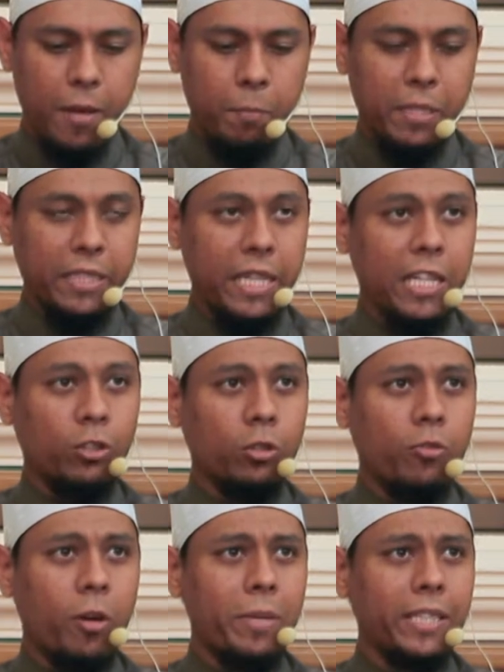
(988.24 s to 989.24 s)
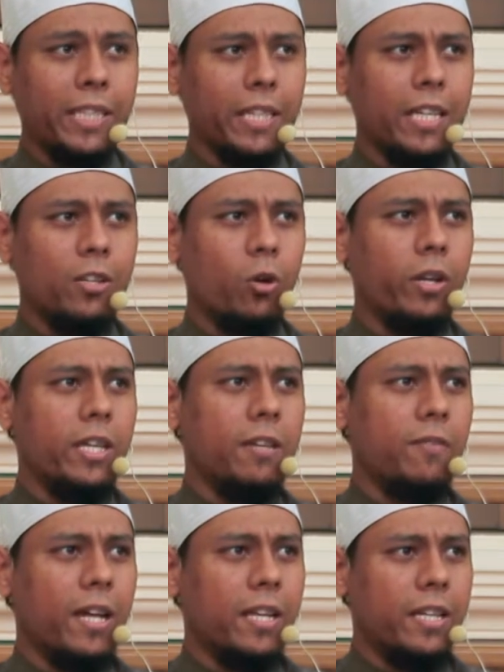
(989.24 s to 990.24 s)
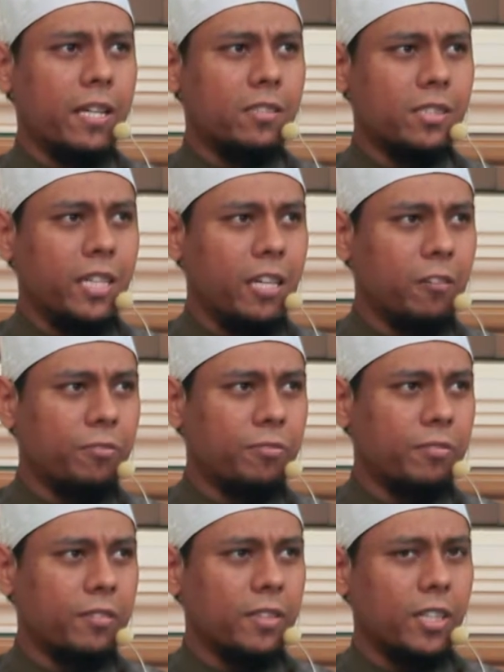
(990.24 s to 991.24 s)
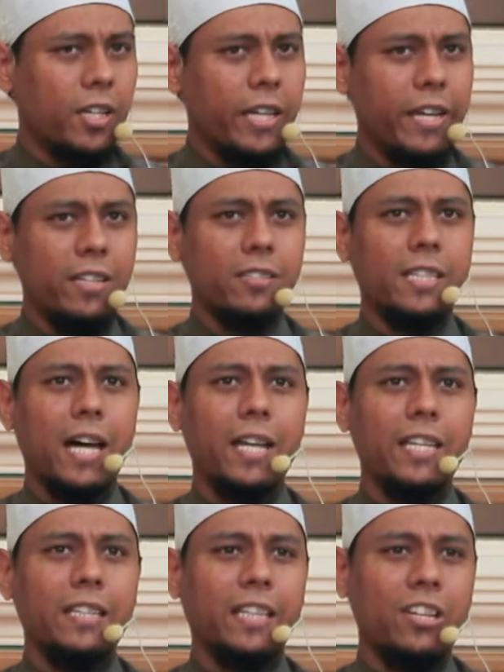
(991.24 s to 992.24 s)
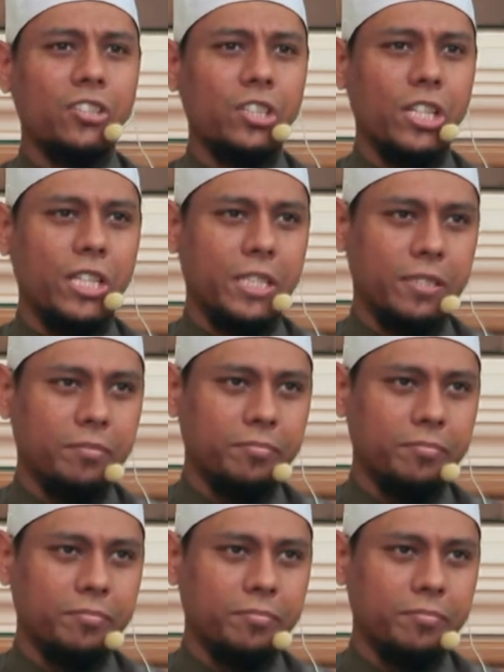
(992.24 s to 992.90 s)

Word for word: Pertaining to vomiting, it only invalidates if it is done intentionally.